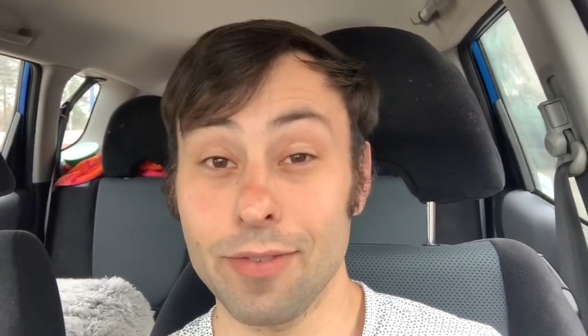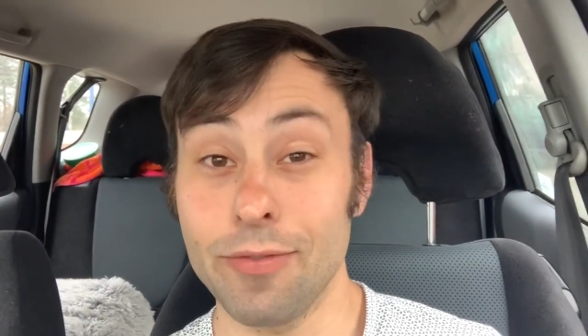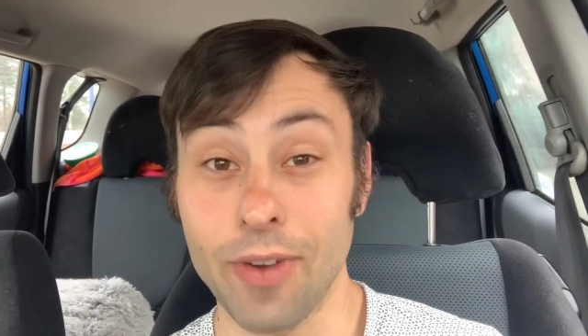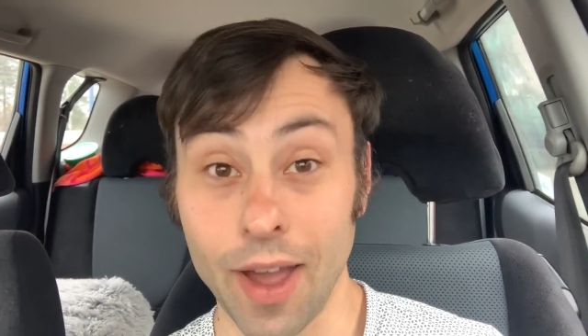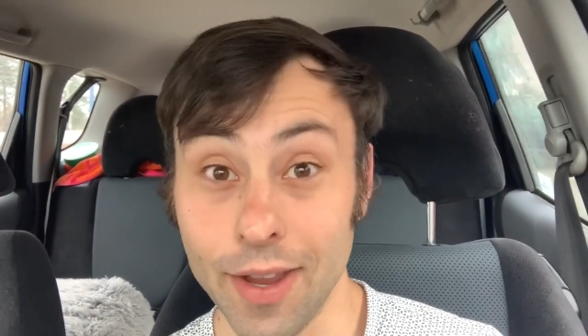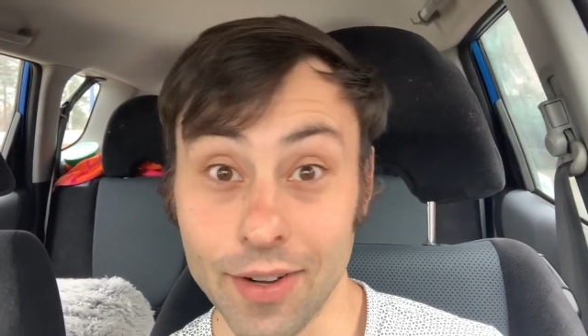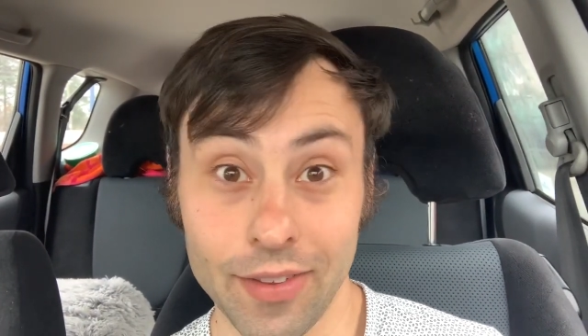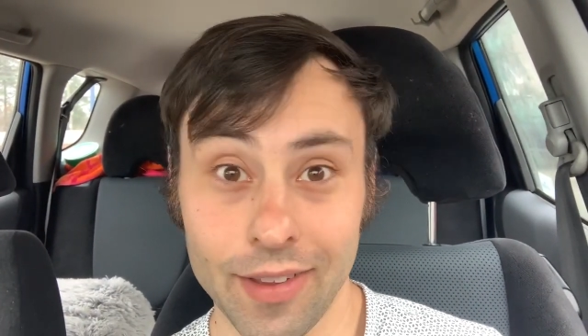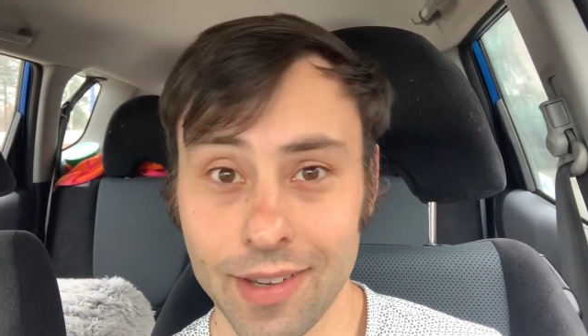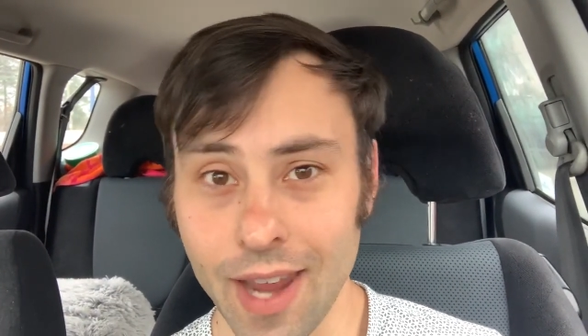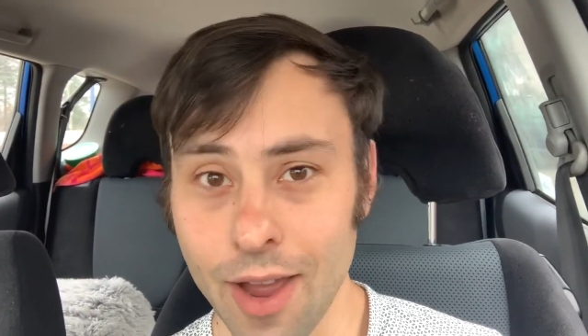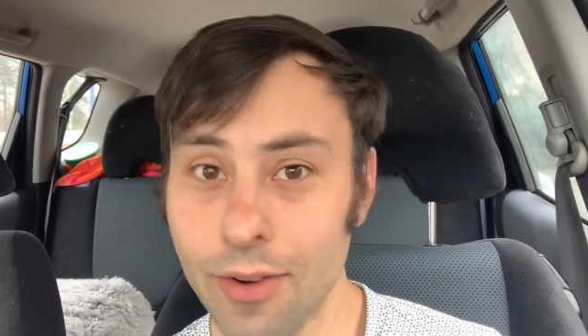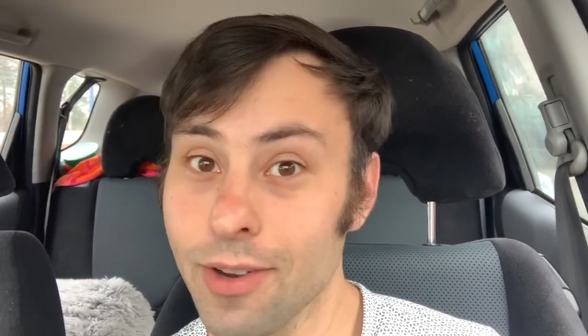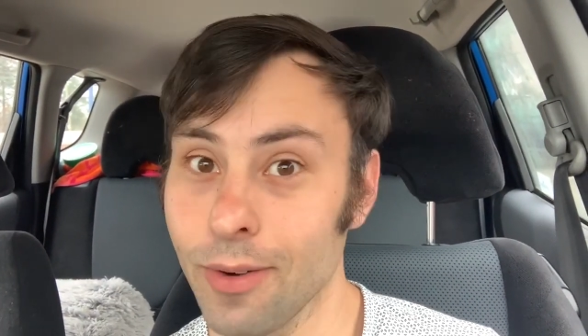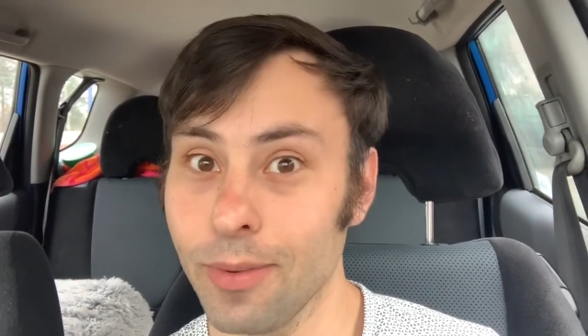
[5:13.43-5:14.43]
final
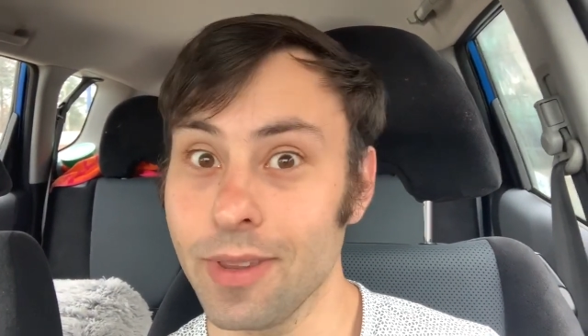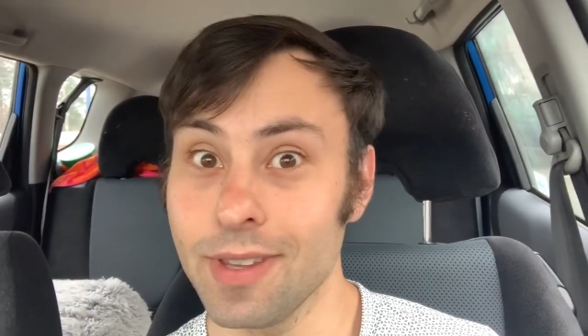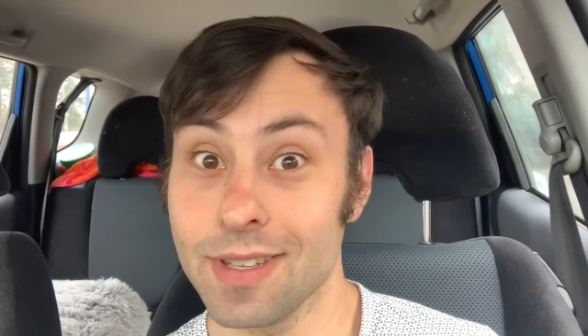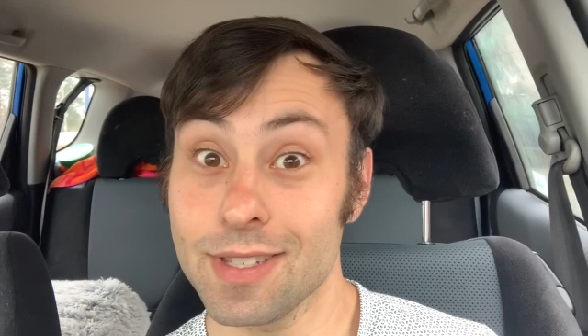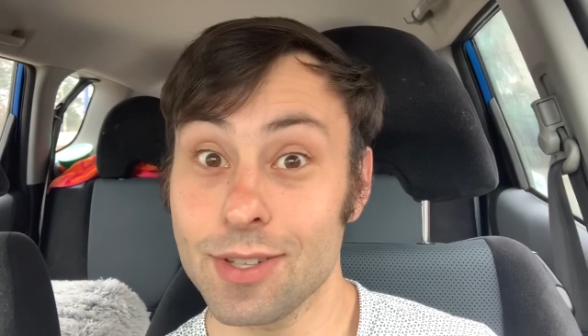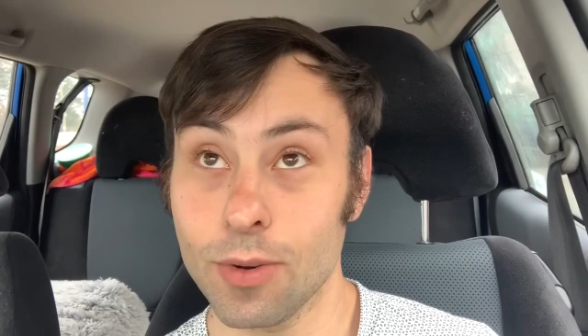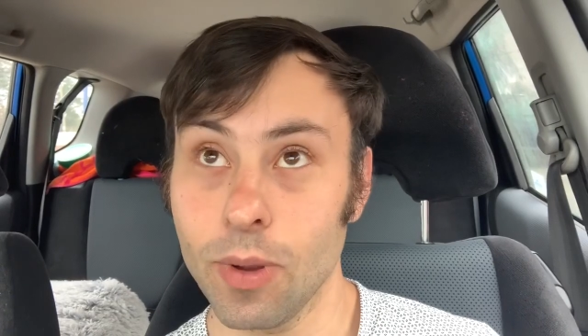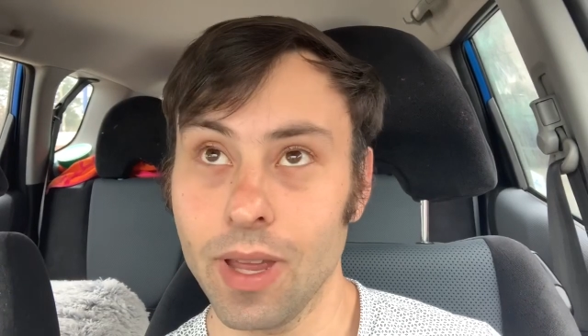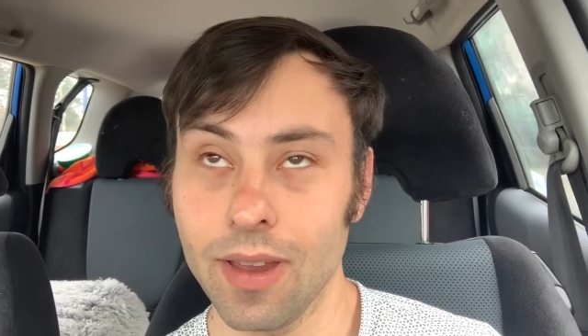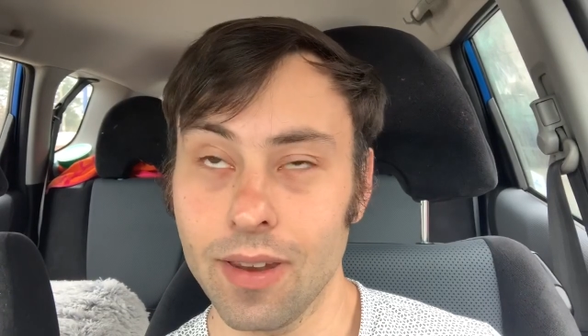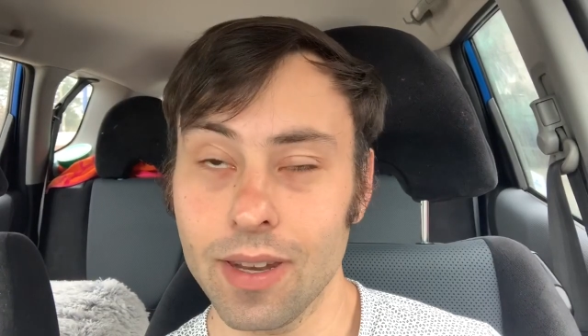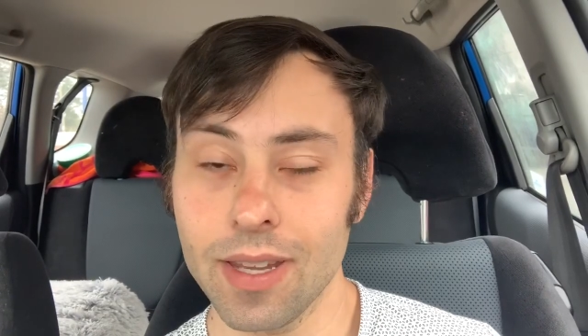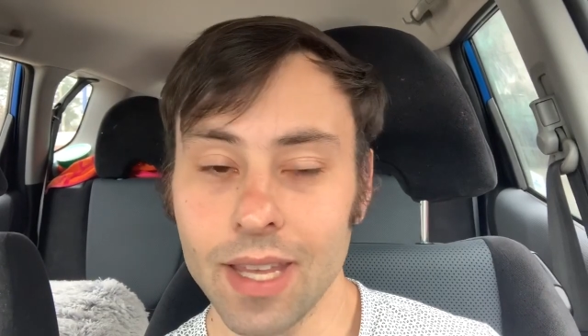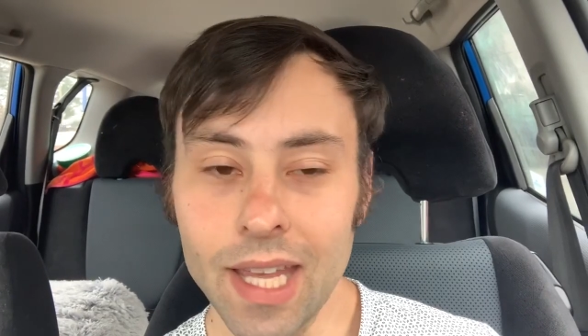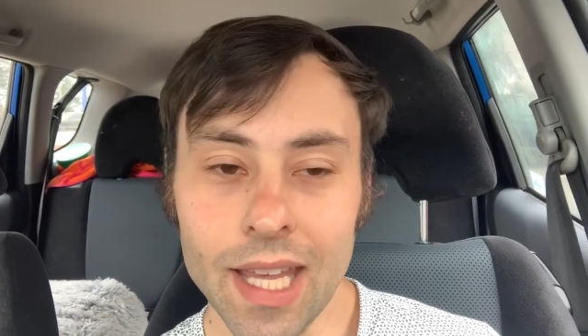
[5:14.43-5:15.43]
encounter with his
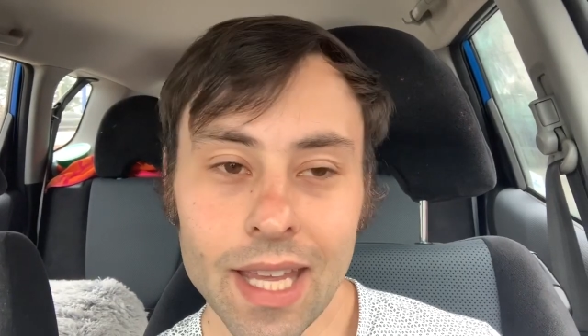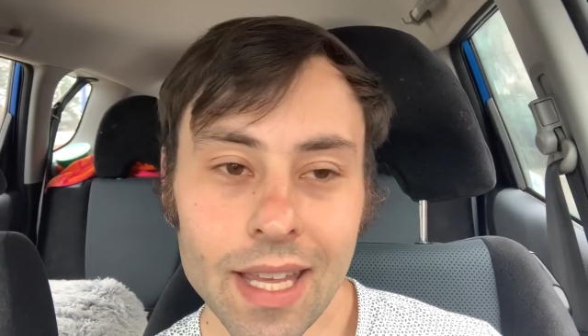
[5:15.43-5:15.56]
twin.